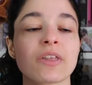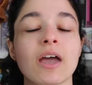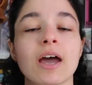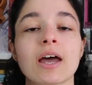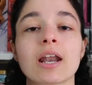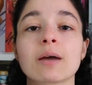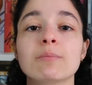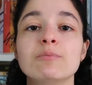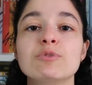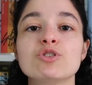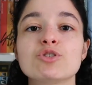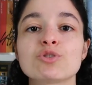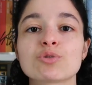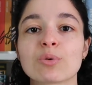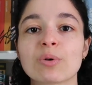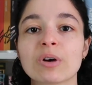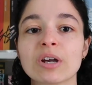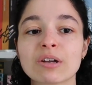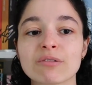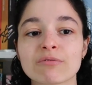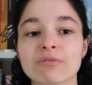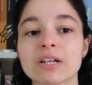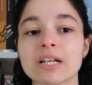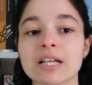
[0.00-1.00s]
and I'm
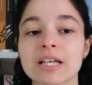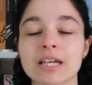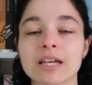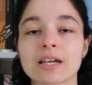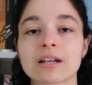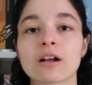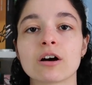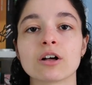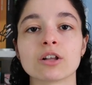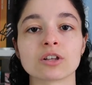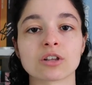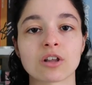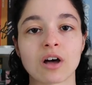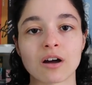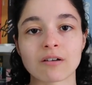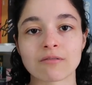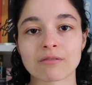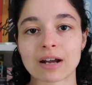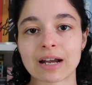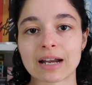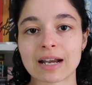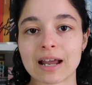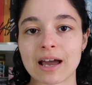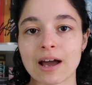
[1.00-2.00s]
enjoying reading it a lot
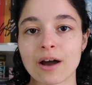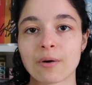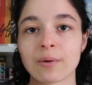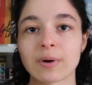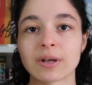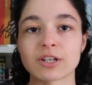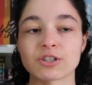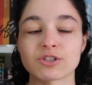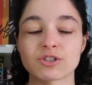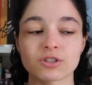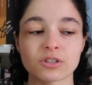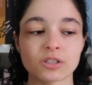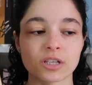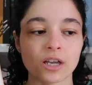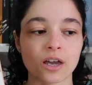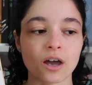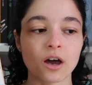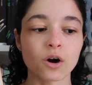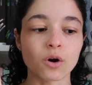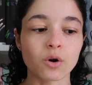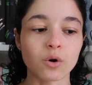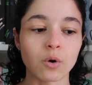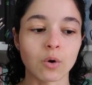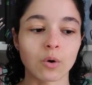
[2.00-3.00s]
right now, and it's just like
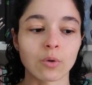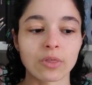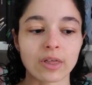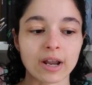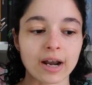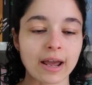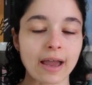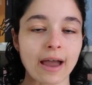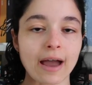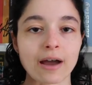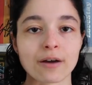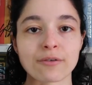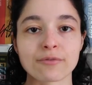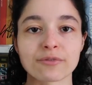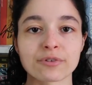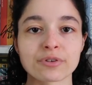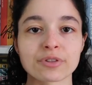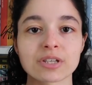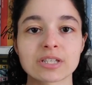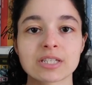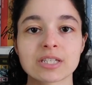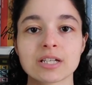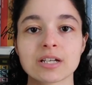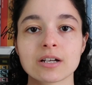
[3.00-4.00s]
a goal that I have for
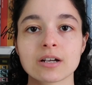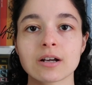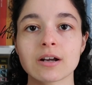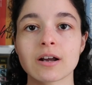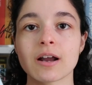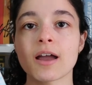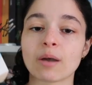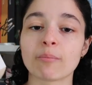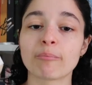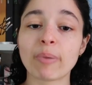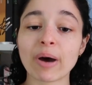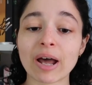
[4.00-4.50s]
this year.